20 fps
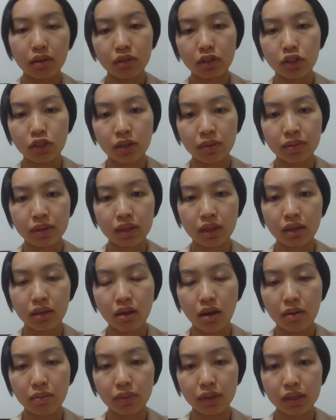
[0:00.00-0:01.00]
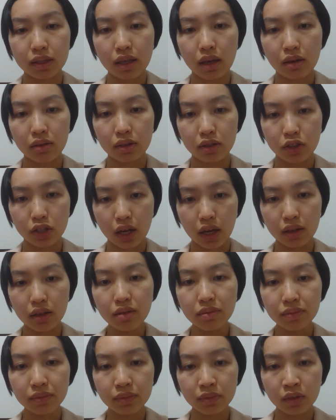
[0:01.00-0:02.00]
chips cannot be sold in
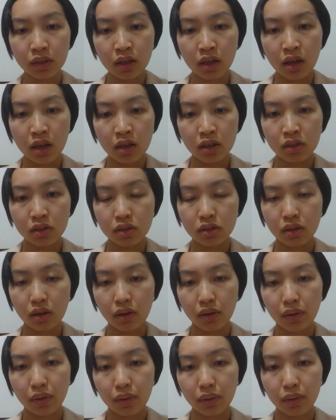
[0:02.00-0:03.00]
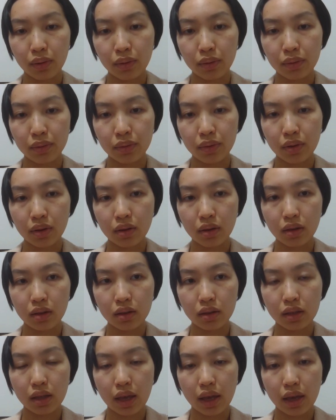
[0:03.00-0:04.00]
China. So
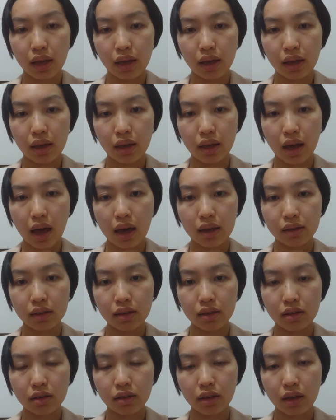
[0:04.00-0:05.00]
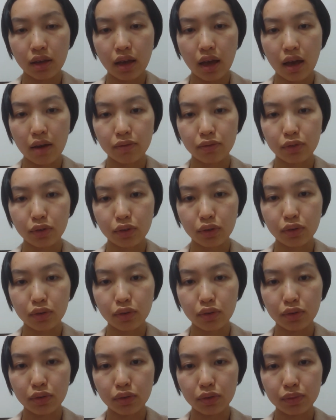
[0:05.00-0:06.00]
they have
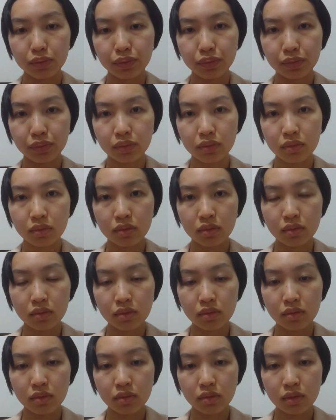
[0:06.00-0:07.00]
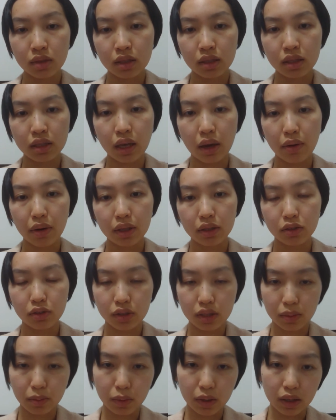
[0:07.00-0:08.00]
to sell it to
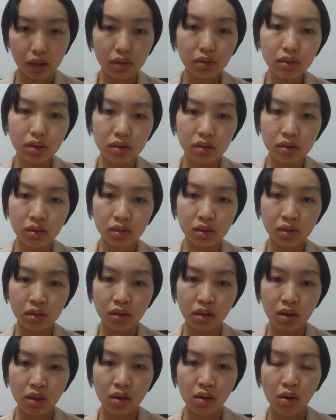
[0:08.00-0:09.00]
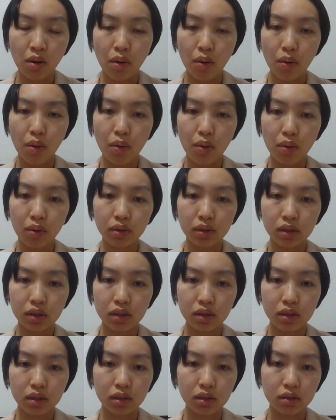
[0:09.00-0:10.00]
someone else, or
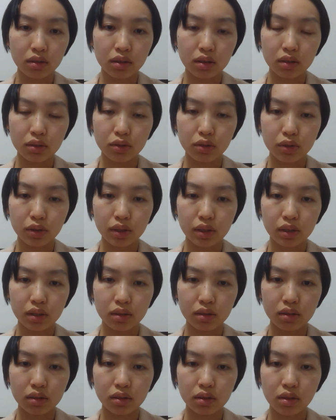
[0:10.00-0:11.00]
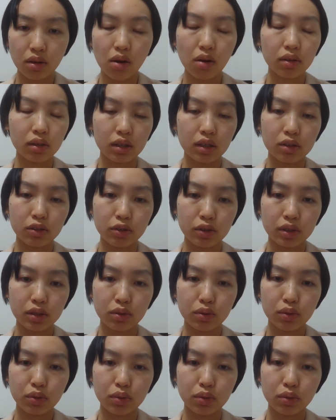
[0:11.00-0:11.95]
the companies